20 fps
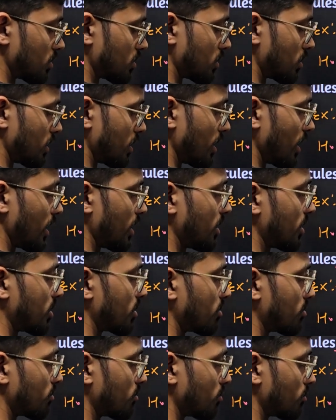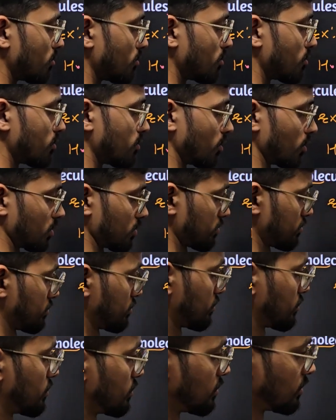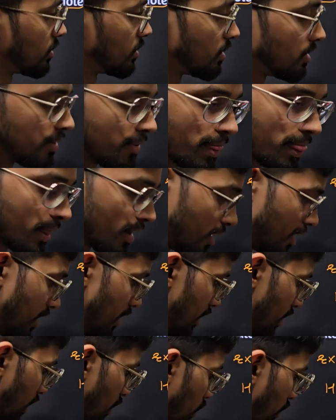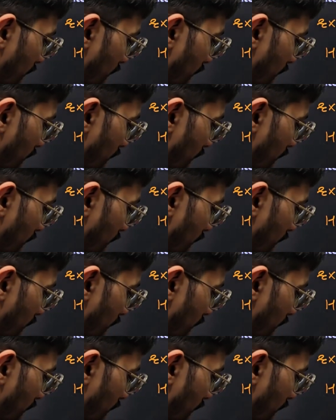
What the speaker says: 3 and 4. Now